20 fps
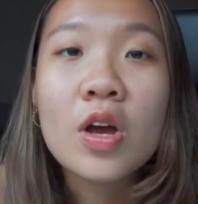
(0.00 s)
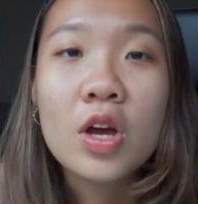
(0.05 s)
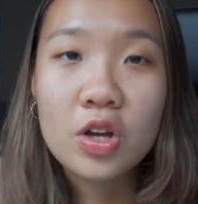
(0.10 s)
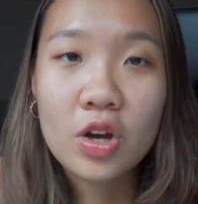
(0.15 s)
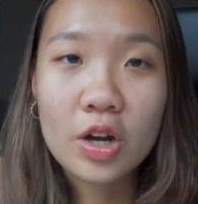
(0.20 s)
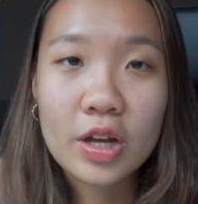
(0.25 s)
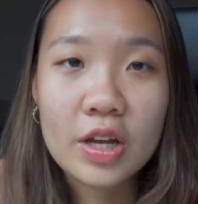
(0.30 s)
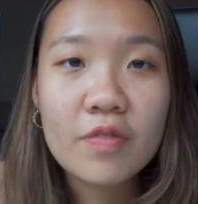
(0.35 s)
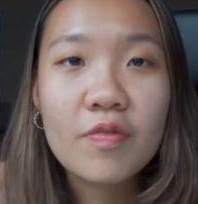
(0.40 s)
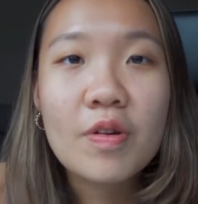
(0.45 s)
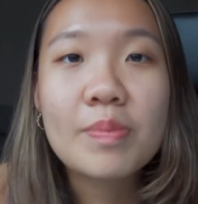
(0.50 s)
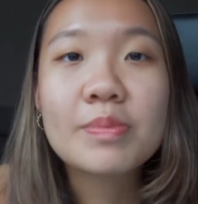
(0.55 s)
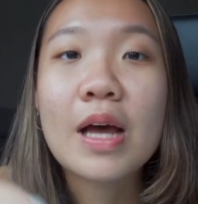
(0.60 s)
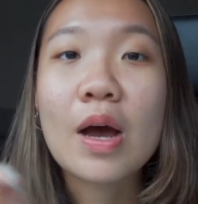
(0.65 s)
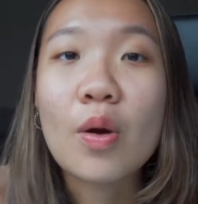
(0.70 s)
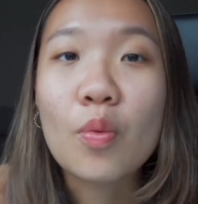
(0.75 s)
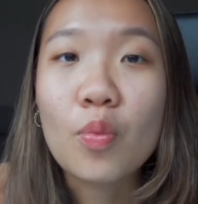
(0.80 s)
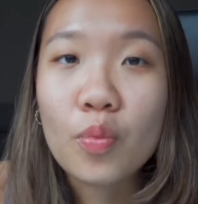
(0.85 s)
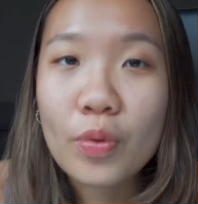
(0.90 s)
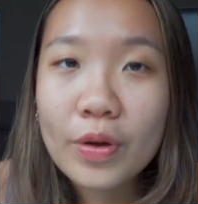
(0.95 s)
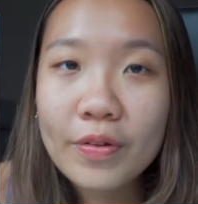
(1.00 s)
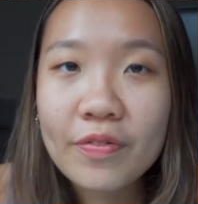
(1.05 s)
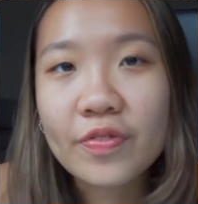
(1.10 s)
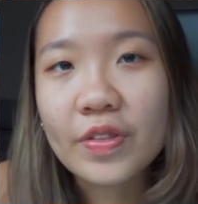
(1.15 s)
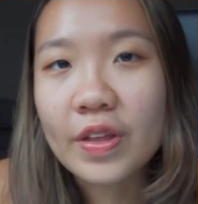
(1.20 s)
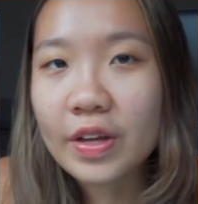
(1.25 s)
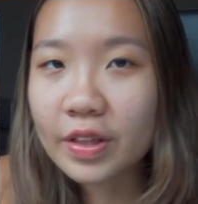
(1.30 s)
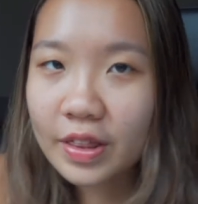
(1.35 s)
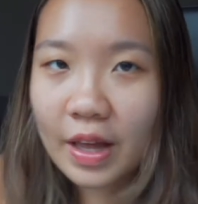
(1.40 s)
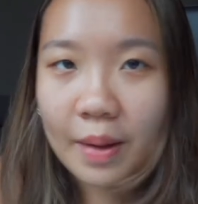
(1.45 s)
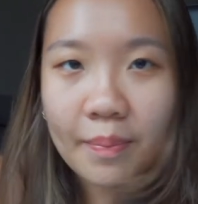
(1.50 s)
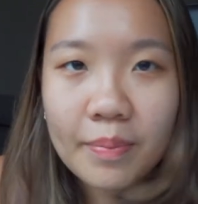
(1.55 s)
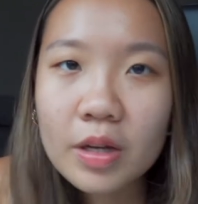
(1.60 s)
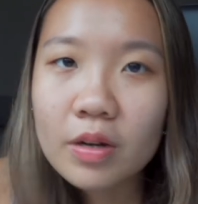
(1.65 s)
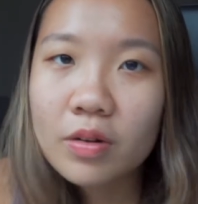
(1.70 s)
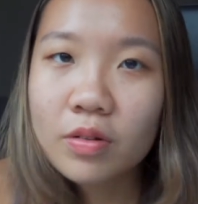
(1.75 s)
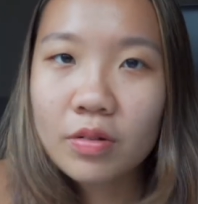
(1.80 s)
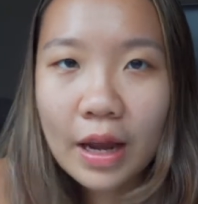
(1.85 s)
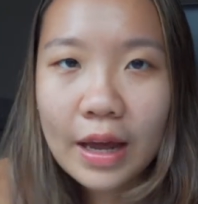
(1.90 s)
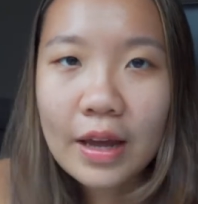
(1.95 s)
your keyframes are with the
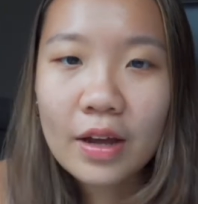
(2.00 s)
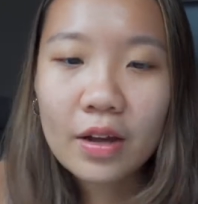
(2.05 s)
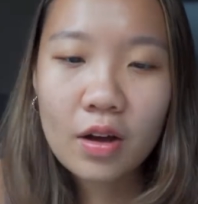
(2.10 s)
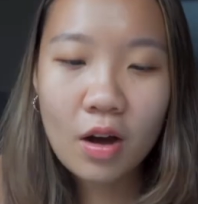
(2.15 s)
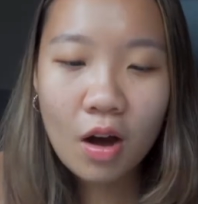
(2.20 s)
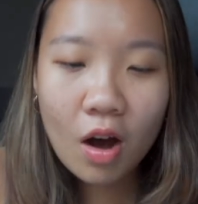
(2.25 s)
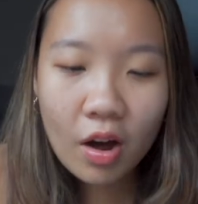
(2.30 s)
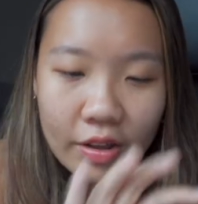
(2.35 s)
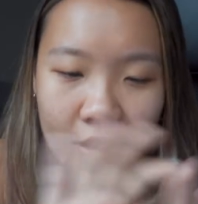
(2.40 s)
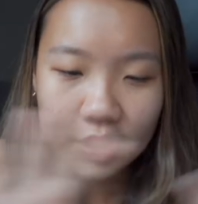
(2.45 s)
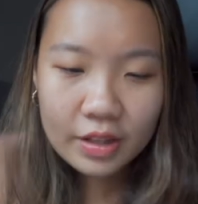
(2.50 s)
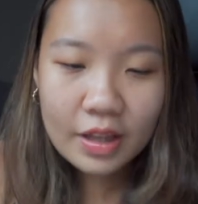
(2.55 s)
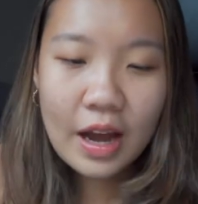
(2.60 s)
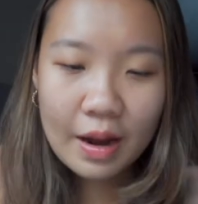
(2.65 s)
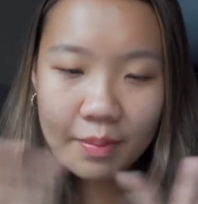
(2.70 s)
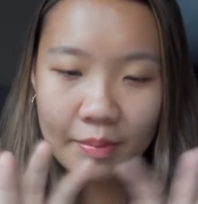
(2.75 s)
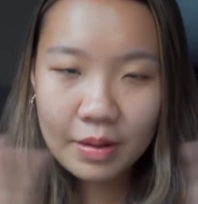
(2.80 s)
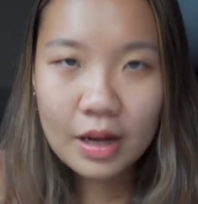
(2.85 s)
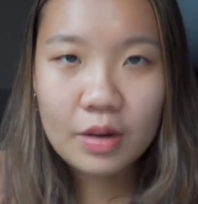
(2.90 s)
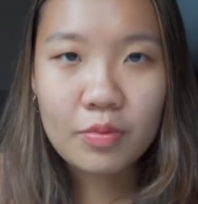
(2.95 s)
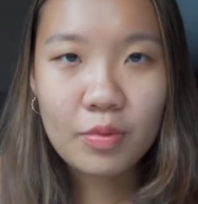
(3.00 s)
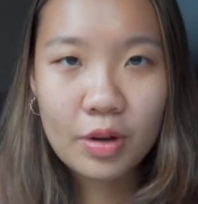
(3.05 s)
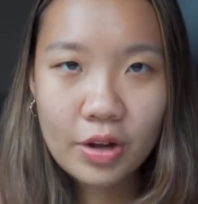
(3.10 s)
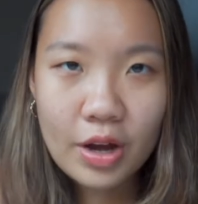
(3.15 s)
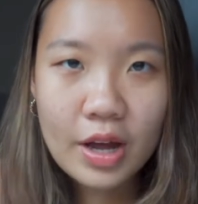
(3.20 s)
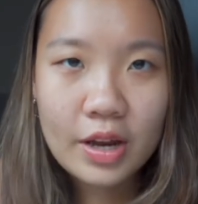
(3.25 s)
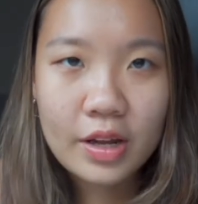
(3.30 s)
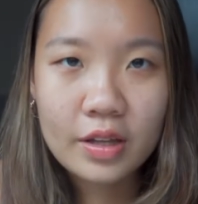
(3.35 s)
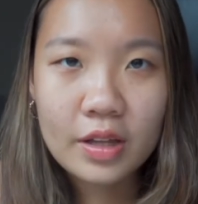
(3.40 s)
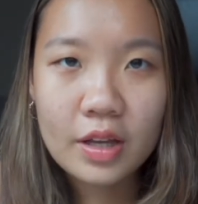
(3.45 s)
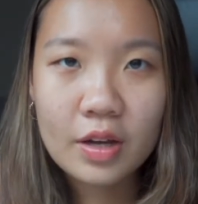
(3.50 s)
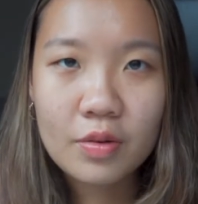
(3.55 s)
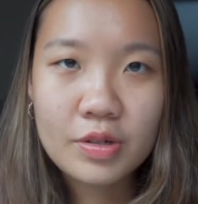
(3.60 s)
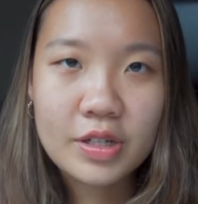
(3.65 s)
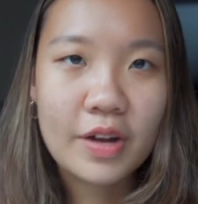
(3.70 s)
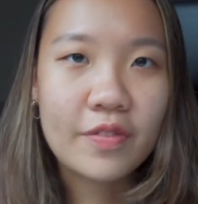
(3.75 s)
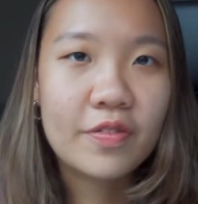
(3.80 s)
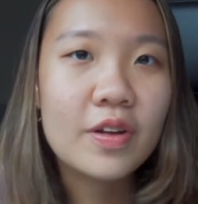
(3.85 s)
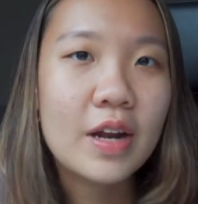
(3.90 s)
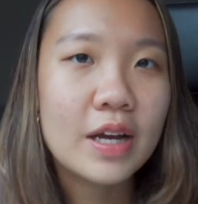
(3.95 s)
thumbnail, like on the timeline where you're editing, which
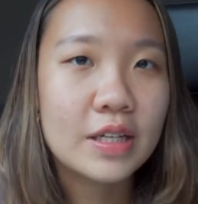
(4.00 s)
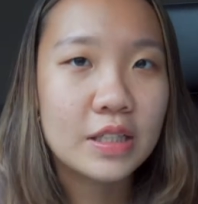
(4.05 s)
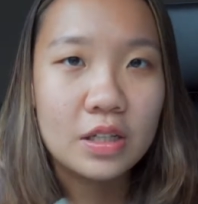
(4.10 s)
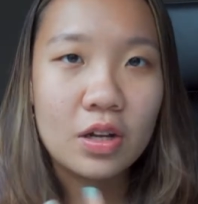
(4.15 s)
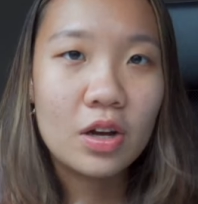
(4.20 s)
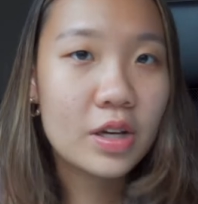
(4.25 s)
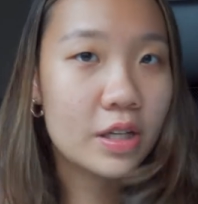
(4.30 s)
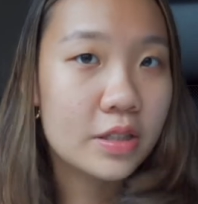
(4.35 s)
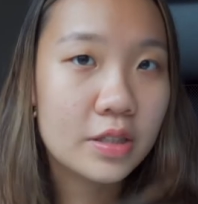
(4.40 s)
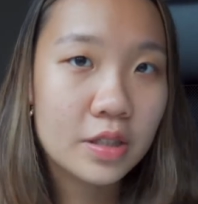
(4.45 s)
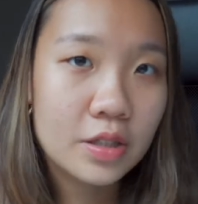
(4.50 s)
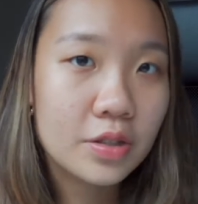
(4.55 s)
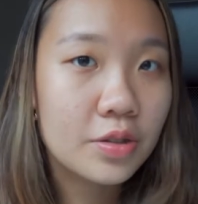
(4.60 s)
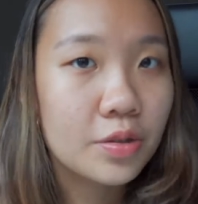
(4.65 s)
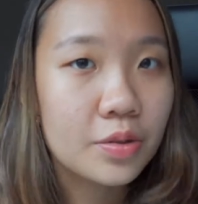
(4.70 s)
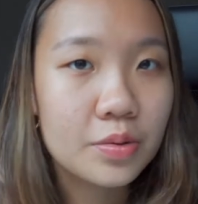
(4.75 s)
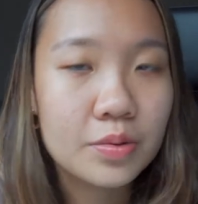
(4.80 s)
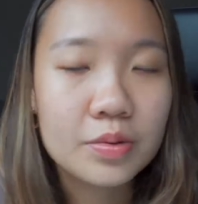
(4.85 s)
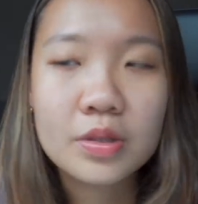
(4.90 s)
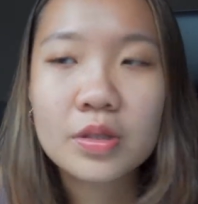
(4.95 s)
I feel like is a lot easier to use.